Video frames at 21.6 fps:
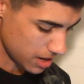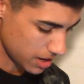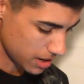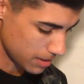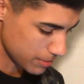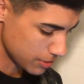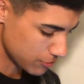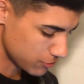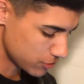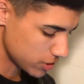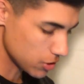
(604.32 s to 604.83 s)

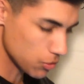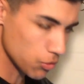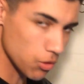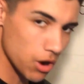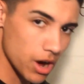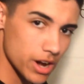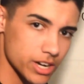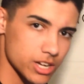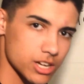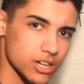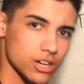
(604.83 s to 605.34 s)
if you
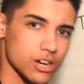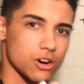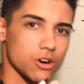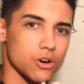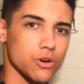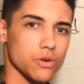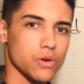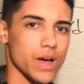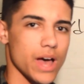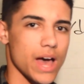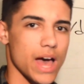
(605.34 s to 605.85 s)
want to
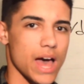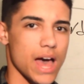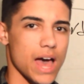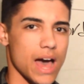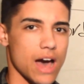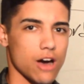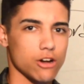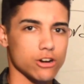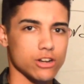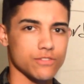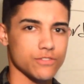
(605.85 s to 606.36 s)
go
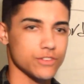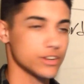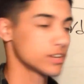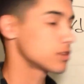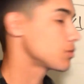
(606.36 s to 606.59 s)
out of your